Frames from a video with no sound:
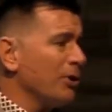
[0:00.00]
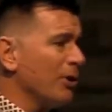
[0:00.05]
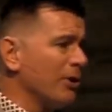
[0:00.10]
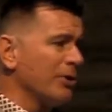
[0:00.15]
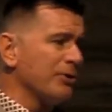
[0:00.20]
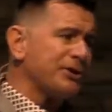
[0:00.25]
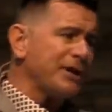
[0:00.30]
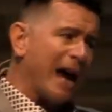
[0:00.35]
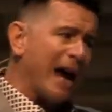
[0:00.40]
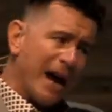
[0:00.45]
you to
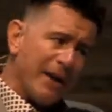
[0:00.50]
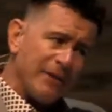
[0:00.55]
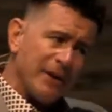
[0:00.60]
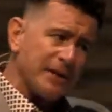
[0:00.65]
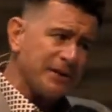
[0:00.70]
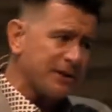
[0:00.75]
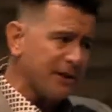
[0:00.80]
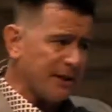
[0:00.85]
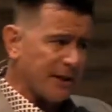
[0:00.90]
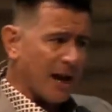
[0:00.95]
understand
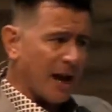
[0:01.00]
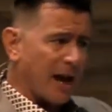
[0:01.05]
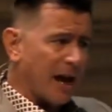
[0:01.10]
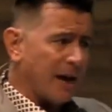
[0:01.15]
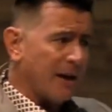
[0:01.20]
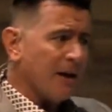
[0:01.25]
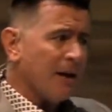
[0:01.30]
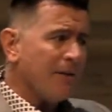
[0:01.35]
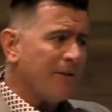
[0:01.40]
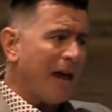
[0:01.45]
this today.
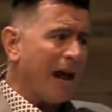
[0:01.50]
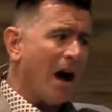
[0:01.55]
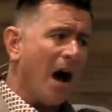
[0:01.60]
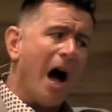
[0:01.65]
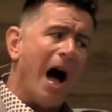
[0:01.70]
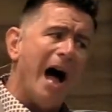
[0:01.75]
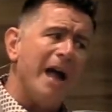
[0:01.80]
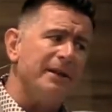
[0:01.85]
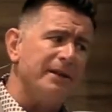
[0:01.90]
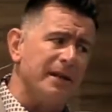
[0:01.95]
That
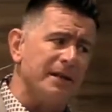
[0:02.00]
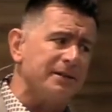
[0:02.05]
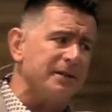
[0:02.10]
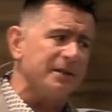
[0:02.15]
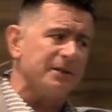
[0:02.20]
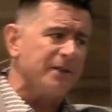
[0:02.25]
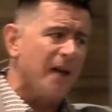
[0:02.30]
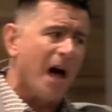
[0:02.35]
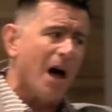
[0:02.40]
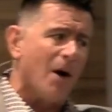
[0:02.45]
hotness
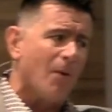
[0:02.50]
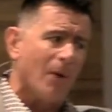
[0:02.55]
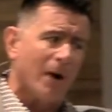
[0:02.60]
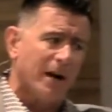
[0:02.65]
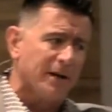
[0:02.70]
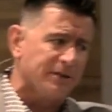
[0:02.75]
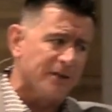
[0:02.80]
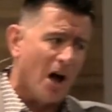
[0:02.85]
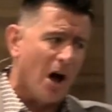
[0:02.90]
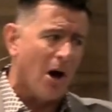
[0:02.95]
is not where
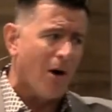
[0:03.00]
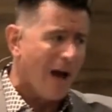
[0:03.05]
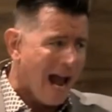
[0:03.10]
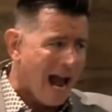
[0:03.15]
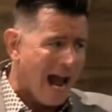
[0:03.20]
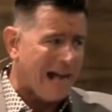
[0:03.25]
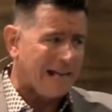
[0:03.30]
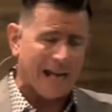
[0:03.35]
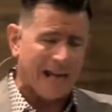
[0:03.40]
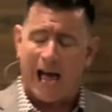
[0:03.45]
it's all
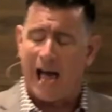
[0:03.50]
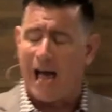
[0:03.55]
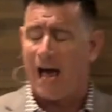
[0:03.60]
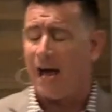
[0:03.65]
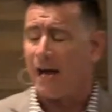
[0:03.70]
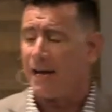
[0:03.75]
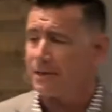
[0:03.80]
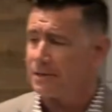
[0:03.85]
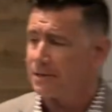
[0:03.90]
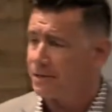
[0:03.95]
at, guys.
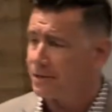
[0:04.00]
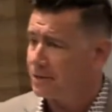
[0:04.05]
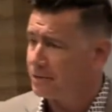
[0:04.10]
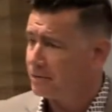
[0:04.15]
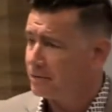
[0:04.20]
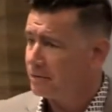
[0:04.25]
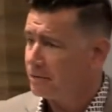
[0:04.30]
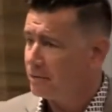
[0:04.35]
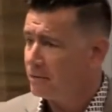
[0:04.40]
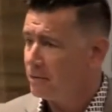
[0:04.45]

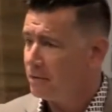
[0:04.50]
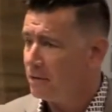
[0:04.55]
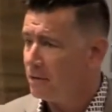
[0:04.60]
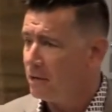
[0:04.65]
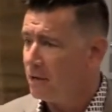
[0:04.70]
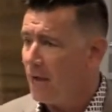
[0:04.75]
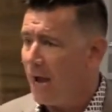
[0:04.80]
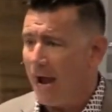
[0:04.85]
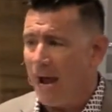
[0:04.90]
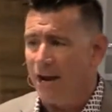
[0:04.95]

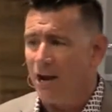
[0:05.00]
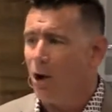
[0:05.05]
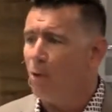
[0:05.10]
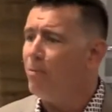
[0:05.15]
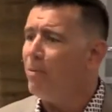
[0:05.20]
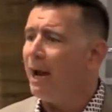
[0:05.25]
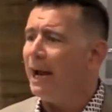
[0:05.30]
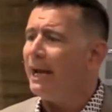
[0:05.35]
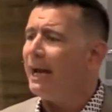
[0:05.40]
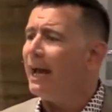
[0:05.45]
Hey, I know
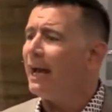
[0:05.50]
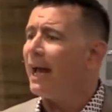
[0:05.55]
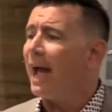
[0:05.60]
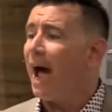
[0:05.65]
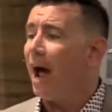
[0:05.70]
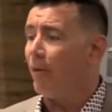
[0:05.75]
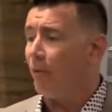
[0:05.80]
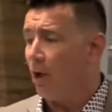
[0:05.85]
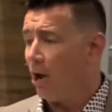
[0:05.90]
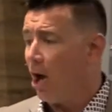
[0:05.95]
many a
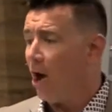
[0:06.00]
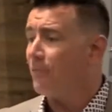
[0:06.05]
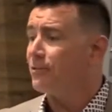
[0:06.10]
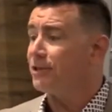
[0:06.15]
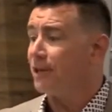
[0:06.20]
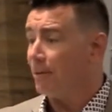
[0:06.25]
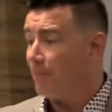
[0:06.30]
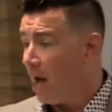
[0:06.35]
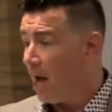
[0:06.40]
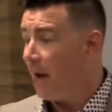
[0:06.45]
guy run off
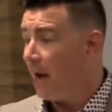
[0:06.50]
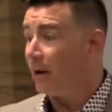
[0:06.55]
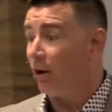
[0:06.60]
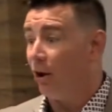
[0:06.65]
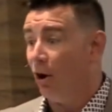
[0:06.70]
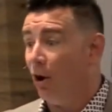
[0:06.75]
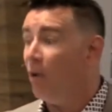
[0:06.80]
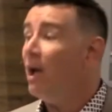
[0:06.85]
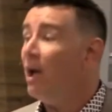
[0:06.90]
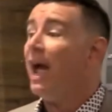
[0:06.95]
some hot
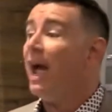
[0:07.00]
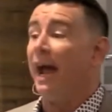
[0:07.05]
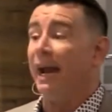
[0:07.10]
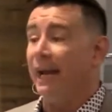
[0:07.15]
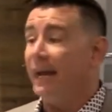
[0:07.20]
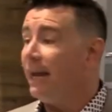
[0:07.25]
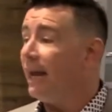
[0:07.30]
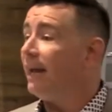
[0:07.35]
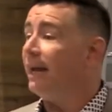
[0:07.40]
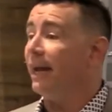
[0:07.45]
girl
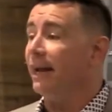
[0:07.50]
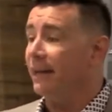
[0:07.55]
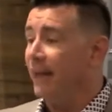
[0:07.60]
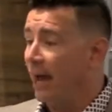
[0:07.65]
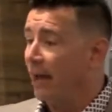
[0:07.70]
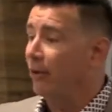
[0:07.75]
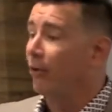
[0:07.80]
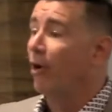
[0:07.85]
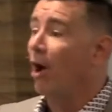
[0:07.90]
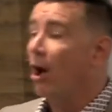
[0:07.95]
and he didn't get
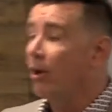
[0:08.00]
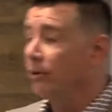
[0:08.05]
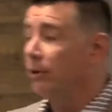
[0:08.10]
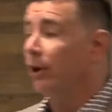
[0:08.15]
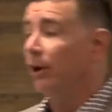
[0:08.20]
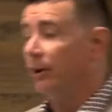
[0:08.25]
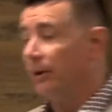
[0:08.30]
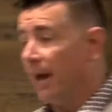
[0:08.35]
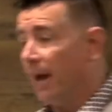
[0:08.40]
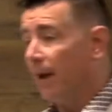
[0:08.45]
down the road
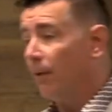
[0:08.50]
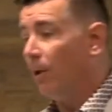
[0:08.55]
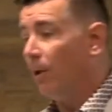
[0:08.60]
good and they